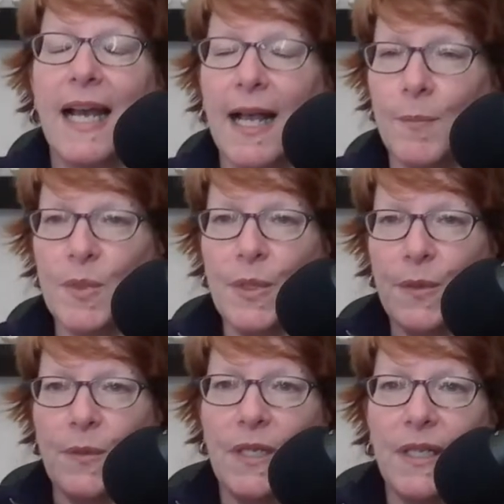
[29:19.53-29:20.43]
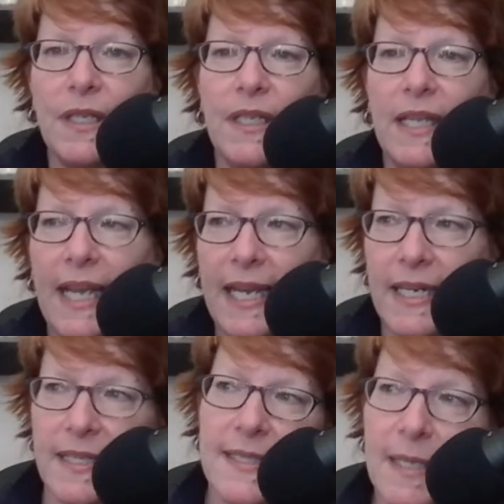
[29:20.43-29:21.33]
upload and
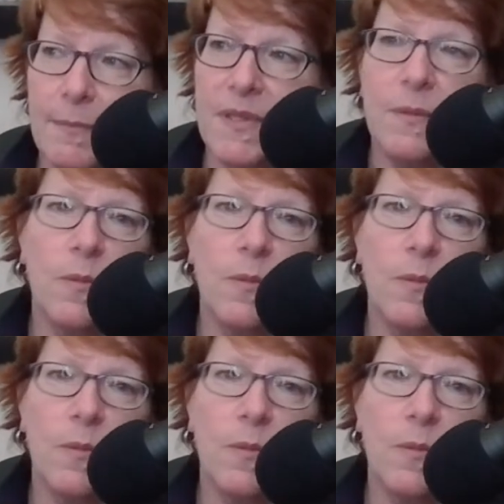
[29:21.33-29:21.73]
accept